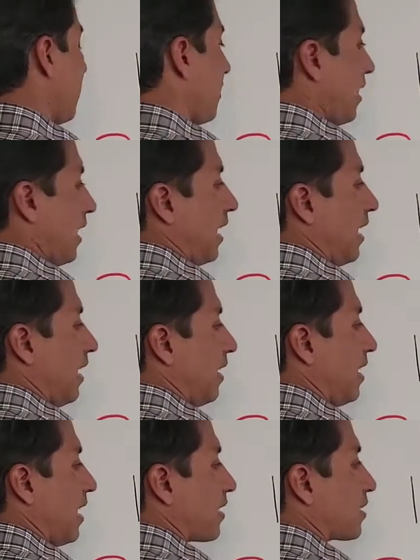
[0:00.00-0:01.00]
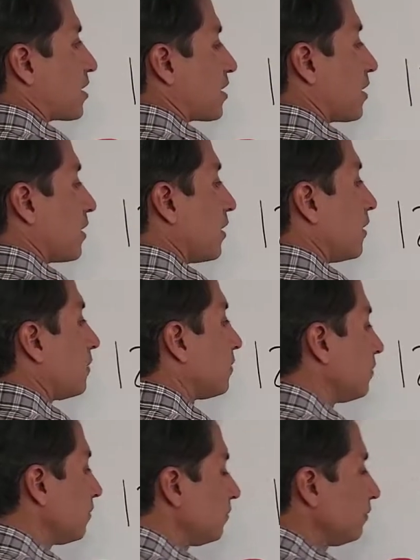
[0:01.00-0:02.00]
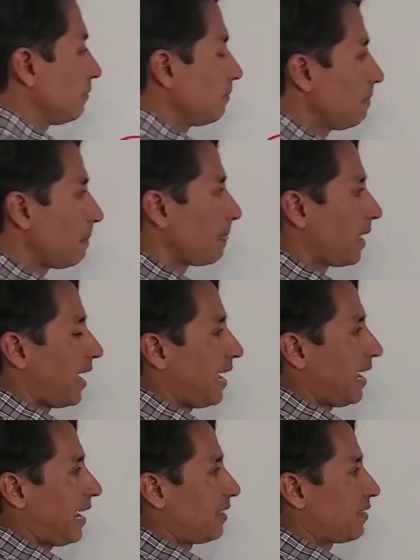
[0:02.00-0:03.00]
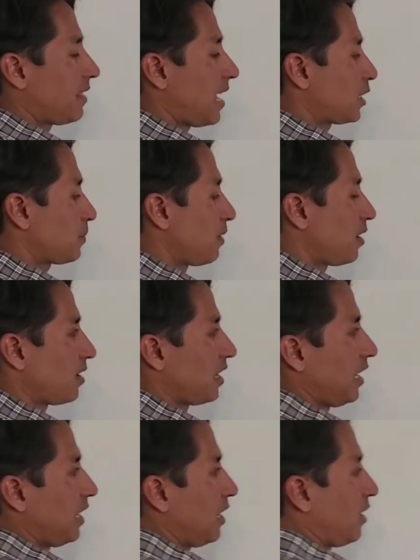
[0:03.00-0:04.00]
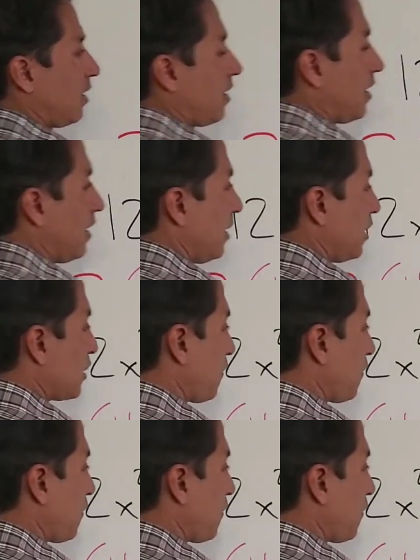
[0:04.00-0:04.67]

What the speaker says: and an x. And the last part here is